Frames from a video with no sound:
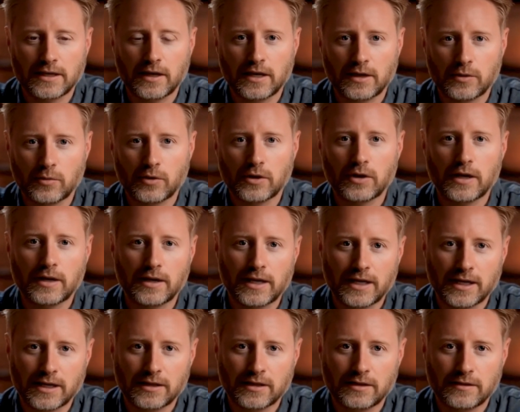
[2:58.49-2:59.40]
like what I
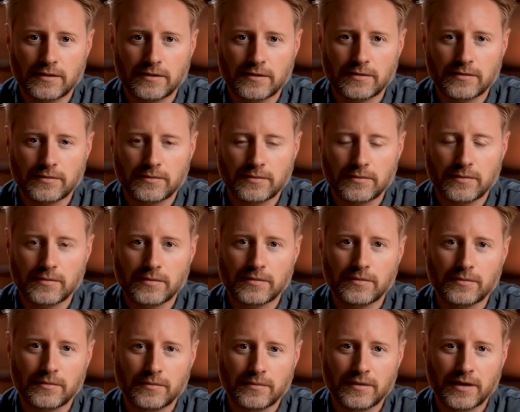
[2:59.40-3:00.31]
need.
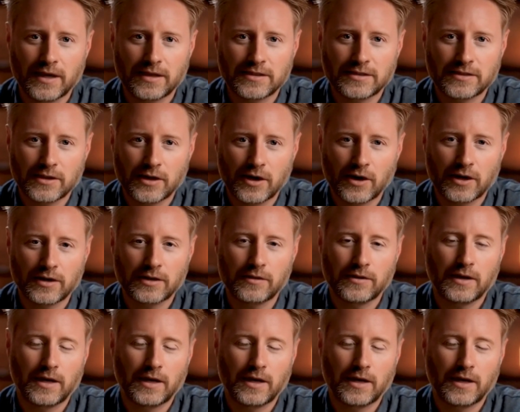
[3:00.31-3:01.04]
That's the kind of